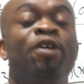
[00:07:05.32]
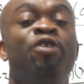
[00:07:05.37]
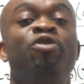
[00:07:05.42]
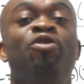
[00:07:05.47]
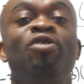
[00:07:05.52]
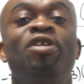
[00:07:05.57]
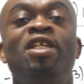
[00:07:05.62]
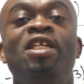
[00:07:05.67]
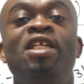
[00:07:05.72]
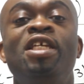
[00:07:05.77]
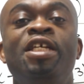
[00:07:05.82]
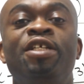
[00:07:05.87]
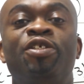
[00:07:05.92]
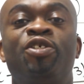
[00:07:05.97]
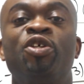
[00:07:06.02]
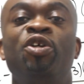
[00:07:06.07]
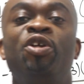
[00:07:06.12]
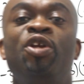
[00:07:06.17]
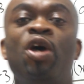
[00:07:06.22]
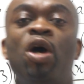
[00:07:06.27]
you need
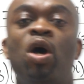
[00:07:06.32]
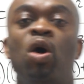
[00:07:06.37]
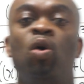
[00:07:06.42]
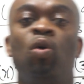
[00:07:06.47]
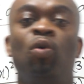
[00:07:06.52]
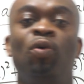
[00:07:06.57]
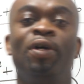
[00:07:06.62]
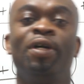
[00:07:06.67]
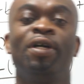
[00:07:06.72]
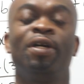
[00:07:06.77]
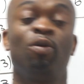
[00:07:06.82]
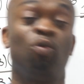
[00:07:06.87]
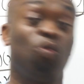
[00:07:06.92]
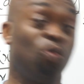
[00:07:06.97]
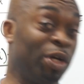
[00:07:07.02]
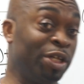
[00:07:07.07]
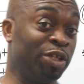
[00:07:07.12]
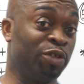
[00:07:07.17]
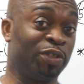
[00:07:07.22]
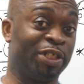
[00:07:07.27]
to know
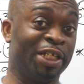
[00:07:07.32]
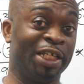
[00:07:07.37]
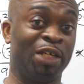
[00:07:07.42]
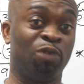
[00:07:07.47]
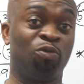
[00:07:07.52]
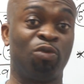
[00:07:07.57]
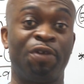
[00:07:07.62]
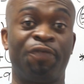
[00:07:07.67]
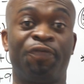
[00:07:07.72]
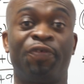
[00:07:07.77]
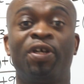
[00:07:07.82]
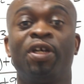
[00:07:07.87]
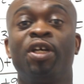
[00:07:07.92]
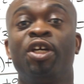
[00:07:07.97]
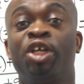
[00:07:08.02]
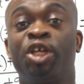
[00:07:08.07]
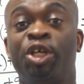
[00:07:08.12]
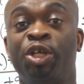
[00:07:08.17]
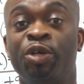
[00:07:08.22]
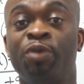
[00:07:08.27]
when you're dealing with
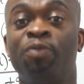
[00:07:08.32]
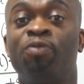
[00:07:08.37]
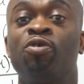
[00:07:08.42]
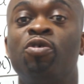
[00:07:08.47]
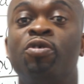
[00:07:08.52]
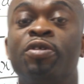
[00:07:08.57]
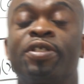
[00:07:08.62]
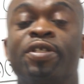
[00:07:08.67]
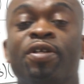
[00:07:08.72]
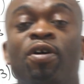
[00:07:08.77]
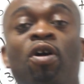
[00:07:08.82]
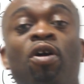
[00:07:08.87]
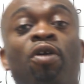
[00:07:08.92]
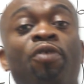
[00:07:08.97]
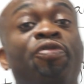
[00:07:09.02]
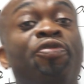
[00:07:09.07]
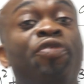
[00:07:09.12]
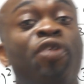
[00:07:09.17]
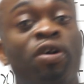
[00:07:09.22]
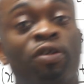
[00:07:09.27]
cube roots or
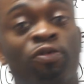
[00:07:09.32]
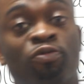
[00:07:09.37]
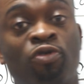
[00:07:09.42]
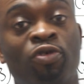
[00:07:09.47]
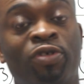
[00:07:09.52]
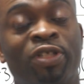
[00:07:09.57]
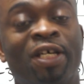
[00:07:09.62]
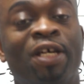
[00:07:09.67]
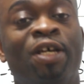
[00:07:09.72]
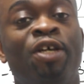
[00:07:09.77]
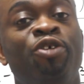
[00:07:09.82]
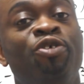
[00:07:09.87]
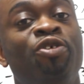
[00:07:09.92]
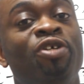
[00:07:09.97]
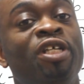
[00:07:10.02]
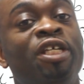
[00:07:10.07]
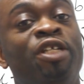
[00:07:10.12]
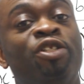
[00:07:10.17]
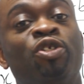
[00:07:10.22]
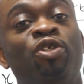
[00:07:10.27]
third root, you
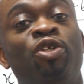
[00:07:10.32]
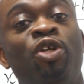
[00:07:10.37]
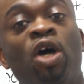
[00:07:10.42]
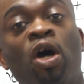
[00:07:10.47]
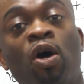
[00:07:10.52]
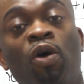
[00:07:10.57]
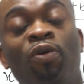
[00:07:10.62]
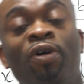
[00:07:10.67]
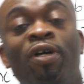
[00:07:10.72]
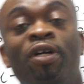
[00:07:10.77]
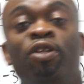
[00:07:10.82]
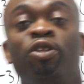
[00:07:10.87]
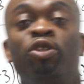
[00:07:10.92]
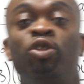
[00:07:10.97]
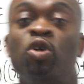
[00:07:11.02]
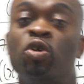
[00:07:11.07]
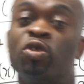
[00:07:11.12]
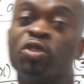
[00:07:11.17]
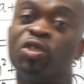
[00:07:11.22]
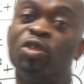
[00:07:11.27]
need to know
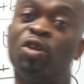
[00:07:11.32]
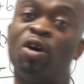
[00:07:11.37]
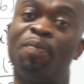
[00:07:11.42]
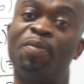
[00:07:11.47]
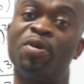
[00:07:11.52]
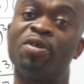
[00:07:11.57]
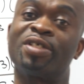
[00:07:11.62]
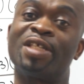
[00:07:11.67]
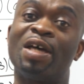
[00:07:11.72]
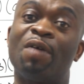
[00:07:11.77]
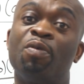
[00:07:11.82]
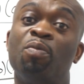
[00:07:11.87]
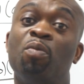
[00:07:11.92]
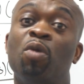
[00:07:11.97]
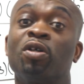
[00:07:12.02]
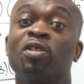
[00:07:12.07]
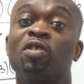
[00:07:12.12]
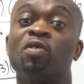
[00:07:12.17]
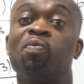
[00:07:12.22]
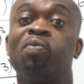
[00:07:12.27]
those numbers that will
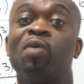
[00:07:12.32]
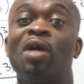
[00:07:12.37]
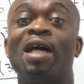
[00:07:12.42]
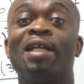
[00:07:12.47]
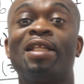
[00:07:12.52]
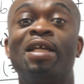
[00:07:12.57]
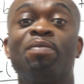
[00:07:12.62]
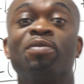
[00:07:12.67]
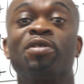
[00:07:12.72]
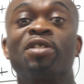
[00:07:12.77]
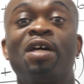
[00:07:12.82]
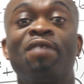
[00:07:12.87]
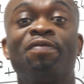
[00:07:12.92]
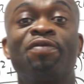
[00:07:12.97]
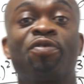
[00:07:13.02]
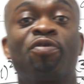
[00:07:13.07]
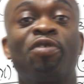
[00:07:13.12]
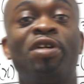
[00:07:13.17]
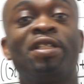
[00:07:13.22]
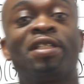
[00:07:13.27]
multiply themselves
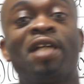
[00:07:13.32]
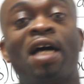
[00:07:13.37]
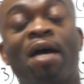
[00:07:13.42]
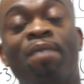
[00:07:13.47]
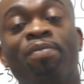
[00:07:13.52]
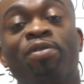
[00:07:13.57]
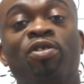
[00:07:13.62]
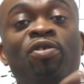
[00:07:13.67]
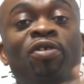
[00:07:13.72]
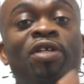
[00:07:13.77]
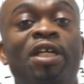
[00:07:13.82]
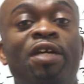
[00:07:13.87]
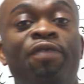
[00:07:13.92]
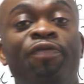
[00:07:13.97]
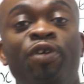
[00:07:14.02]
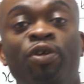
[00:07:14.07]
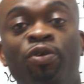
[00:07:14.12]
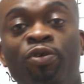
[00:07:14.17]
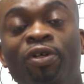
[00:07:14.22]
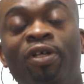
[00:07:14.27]
3 times to give
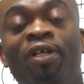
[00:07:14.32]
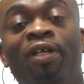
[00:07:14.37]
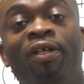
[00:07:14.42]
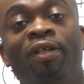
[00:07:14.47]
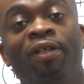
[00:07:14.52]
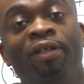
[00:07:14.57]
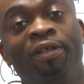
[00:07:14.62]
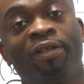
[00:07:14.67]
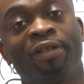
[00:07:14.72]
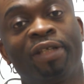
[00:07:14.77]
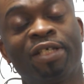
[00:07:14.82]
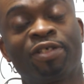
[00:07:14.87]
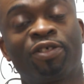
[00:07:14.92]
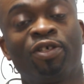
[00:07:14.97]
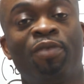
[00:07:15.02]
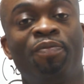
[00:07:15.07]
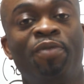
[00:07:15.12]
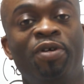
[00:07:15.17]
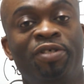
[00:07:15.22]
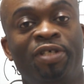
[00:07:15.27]
you these
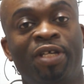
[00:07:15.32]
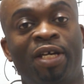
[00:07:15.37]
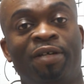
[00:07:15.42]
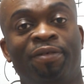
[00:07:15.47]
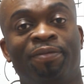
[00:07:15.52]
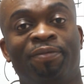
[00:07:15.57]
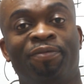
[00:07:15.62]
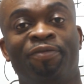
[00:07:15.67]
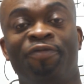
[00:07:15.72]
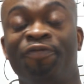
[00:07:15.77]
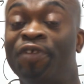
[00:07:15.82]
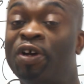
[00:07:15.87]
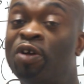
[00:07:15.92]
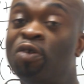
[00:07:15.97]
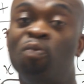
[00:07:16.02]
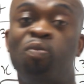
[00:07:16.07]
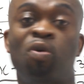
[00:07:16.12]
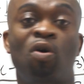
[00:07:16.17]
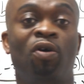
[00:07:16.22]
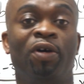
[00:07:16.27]
numbers here. Very
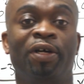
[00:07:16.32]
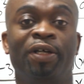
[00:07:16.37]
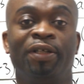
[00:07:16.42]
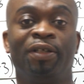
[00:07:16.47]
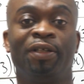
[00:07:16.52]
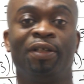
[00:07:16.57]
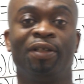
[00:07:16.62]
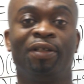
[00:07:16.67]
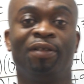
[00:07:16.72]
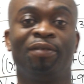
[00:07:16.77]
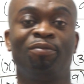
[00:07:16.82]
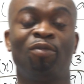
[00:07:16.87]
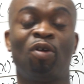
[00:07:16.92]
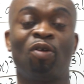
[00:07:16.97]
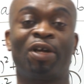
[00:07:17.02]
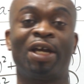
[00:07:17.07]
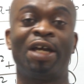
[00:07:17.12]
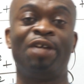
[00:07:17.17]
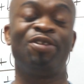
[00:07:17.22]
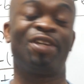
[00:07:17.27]
important.
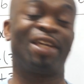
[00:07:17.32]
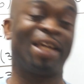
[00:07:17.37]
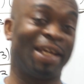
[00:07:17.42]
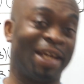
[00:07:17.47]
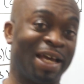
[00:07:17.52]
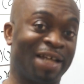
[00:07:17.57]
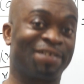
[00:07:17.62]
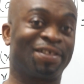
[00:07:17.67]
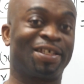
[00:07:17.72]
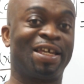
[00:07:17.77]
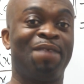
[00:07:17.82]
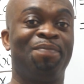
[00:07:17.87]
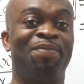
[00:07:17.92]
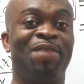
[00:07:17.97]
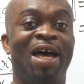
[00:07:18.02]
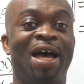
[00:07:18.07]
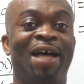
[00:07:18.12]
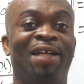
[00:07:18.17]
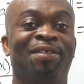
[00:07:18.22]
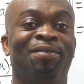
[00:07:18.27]
Okay? You cannot skip
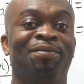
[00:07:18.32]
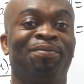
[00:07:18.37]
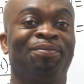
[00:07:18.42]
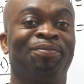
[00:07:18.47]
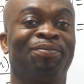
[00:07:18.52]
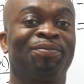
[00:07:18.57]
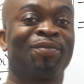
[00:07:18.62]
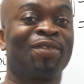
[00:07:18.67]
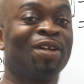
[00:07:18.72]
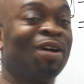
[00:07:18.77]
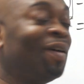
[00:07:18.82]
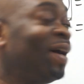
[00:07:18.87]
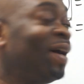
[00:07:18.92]
that. All